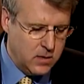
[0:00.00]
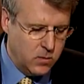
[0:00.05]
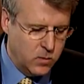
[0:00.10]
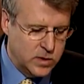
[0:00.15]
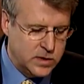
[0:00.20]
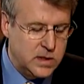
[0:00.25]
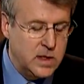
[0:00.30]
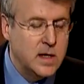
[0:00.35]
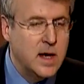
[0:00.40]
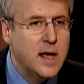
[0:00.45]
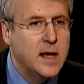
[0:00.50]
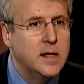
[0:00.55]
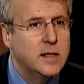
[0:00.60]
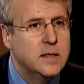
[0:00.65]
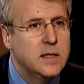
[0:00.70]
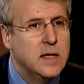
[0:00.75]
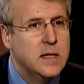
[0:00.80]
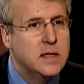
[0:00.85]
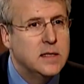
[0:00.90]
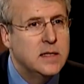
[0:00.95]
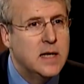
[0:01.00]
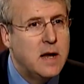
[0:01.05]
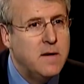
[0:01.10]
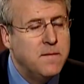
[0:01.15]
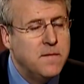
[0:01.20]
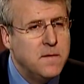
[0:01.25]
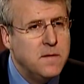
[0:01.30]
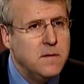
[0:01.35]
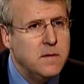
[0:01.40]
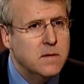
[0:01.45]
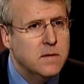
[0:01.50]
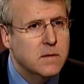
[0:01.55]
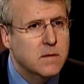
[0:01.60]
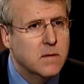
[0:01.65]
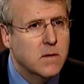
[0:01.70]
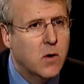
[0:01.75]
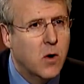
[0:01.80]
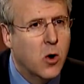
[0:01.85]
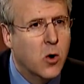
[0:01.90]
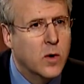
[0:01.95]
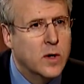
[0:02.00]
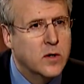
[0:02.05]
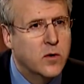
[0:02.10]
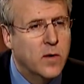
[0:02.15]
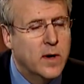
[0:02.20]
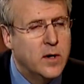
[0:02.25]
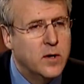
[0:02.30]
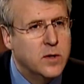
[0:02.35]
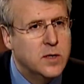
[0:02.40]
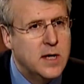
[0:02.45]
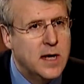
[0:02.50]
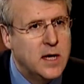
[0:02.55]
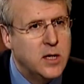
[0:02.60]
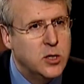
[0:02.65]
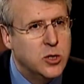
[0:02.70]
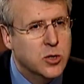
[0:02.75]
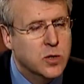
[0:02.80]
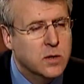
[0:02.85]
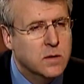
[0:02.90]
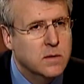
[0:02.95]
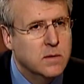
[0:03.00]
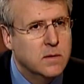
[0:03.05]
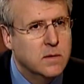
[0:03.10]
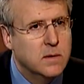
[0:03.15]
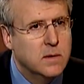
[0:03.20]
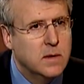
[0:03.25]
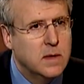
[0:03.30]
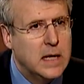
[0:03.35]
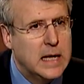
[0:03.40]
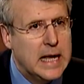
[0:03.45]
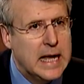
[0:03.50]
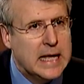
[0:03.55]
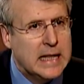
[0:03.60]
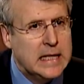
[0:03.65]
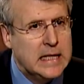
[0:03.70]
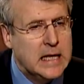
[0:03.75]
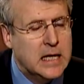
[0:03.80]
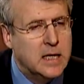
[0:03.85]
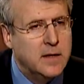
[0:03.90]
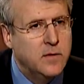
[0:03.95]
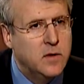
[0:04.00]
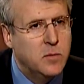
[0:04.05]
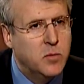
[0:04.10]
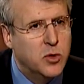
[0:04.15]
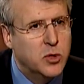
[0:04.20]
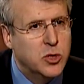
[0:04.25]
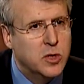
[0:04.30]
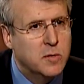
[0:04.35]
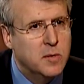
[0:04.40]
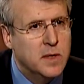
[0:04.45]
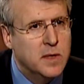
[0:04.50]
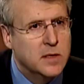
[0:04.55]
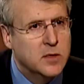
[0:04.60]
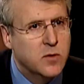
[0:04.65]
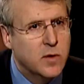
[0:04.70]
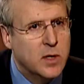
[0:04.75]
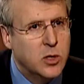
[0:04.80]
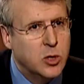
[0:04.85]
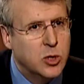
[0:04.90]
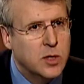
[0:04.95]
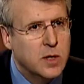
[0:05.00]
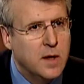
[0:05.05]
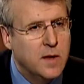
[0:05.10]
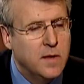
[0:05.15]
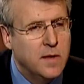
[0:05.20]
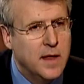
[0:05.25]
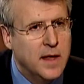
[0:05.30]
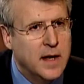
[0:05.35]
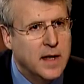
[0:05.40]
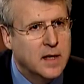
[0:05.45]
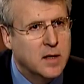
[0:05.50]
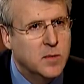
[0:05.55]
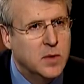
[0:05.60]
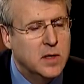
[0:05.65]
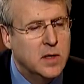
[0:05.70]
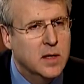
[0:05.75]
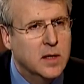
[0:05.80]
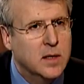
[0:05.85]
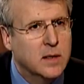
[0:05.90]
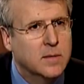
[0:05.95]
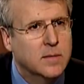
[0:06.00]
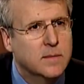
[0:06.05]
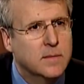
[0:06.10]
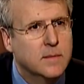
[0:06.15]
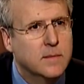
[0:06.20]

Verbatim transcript: Was the United States safer or in greater danger at the end of the Bush administration than at the beginning?